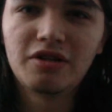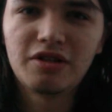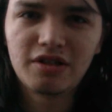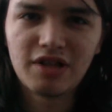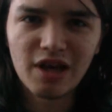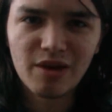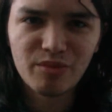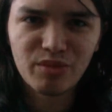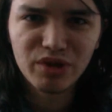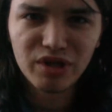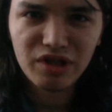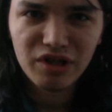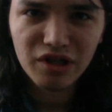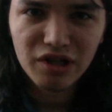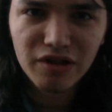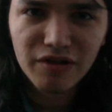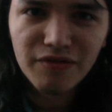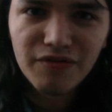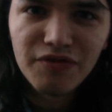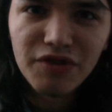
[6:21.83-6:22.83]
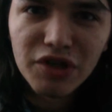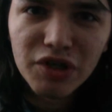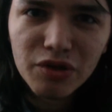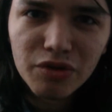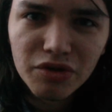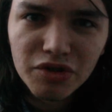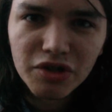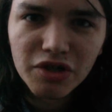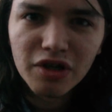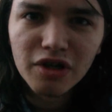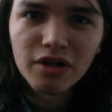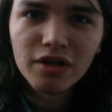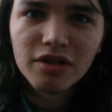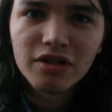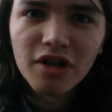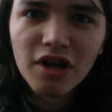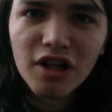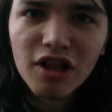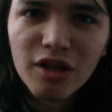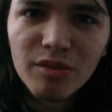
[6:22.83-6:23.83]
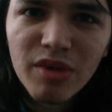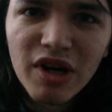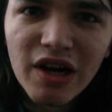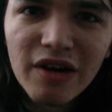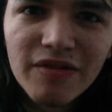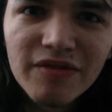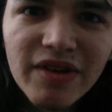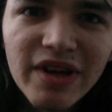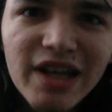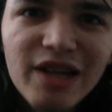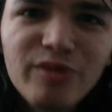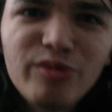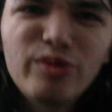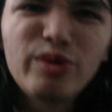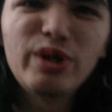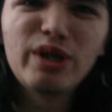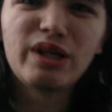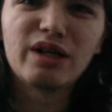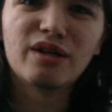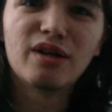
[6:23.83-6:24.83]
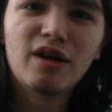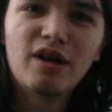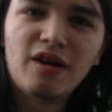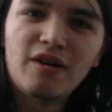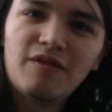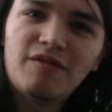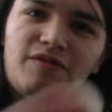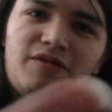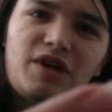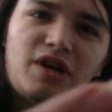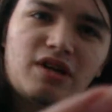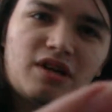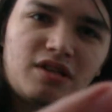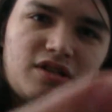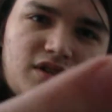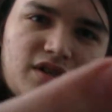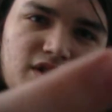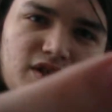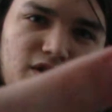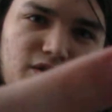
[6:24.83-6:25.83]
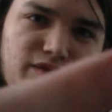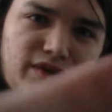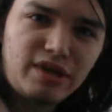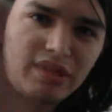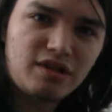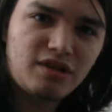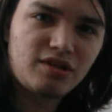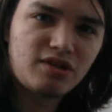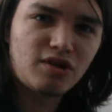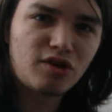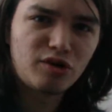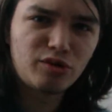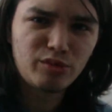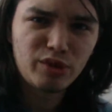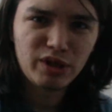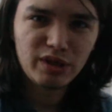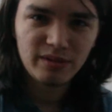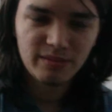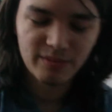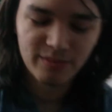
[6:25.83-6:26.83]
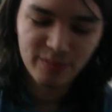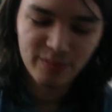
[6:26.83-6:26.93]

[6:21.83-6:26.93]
Step into the future. It's all about vaping. Fuck cigarettes, homie.